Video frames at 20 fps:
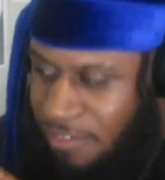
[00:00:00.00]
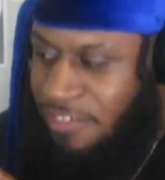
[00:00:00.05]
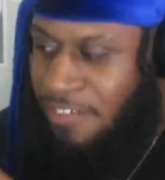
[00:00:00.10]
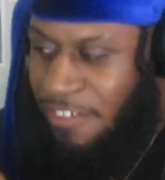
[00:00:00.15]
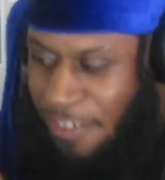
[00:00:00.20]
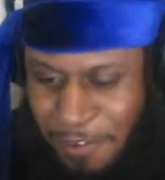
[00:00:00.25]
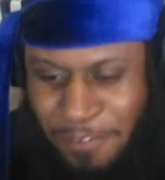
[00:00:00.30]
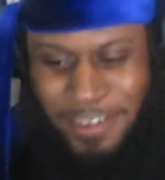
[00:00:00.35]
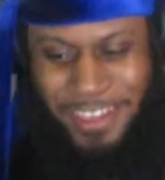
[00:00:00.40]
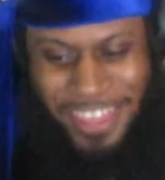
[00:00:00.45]

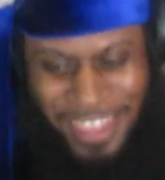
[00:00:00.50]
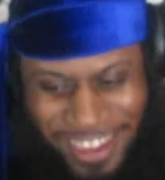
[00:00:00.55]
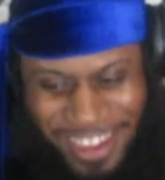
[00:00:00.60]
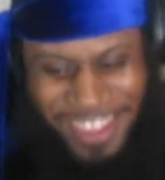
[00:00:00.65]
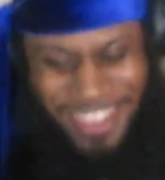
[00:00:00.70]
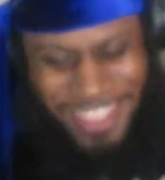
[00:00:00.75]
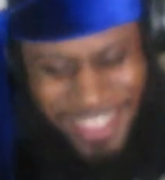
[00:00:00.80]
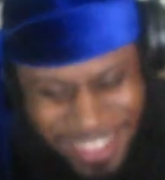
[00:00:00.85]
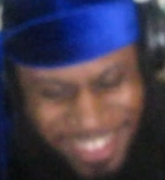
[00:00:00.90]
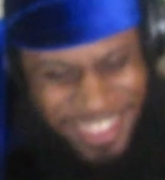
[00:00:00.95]

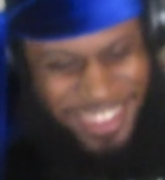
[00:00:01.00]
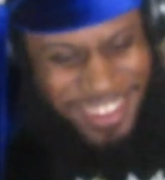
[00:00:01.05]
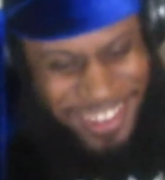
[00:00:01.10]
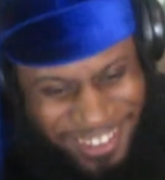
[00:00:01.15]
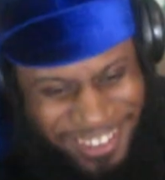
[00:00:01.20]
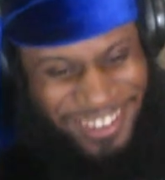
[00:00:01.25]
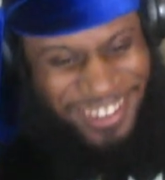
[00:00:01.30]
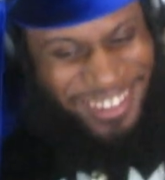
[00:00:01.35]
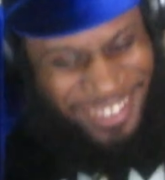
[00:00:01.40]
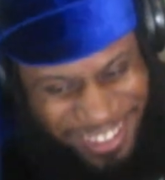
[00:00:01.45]
Okay.
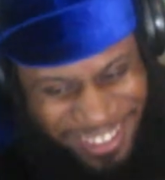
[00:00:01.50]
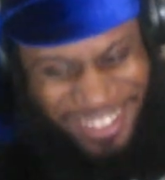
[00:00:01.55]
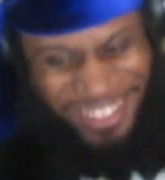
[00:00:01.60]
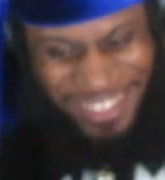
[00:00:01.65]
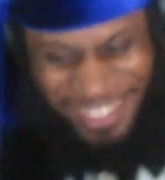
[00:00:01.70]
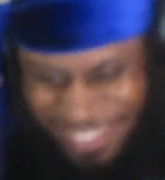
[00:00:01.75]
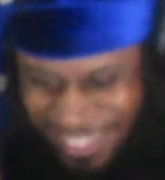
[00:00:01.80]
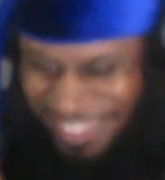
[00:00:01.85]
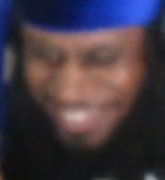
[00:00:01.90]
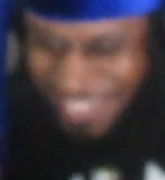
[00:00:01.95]

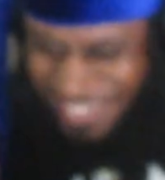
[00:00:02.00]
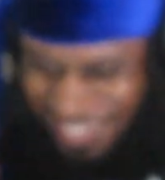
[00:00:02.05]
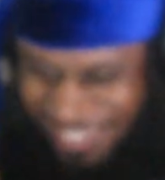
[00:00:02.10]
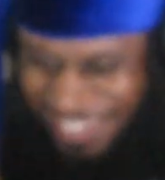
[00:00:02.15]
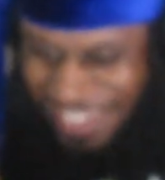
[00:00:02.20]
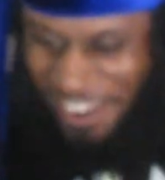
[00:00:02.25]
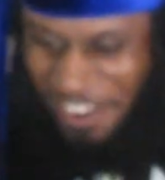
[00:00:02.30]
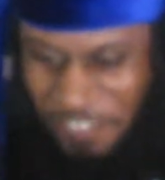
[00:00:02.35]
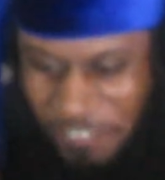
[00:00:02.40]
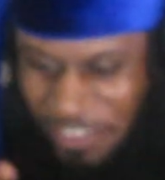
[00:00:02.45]

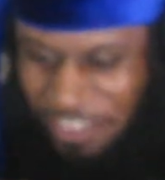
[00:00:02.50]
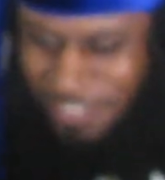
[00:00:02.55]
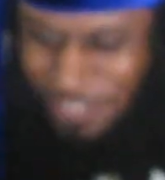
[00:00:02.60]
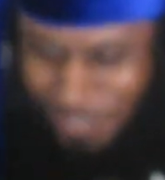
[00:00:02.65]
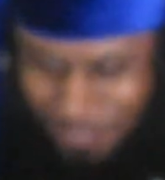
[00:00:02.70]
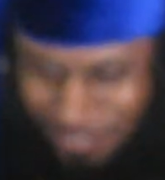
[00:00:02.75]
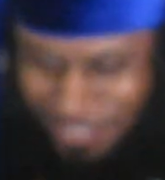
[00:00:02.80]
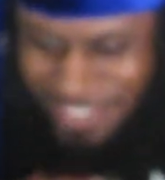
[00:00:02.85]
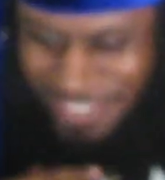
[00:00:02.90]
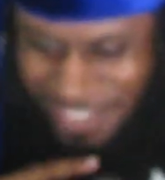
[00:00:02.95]
Yeah, it
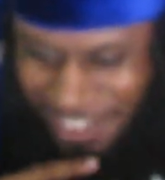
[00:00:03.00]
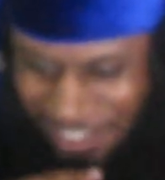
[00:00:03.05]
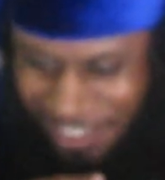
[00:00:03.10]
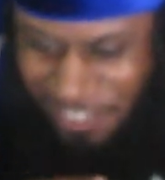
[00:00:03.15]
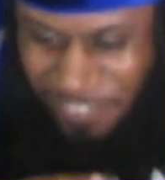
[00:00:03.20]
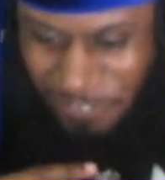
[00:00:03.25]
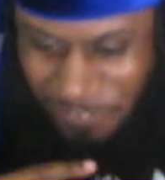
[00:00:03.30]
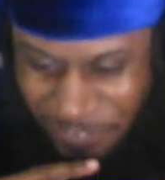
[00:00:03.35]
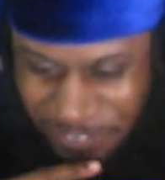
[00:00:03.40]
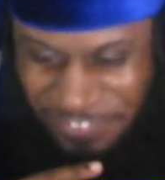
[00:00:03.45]
no
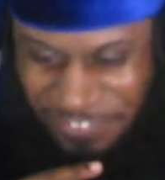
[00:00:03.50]
time.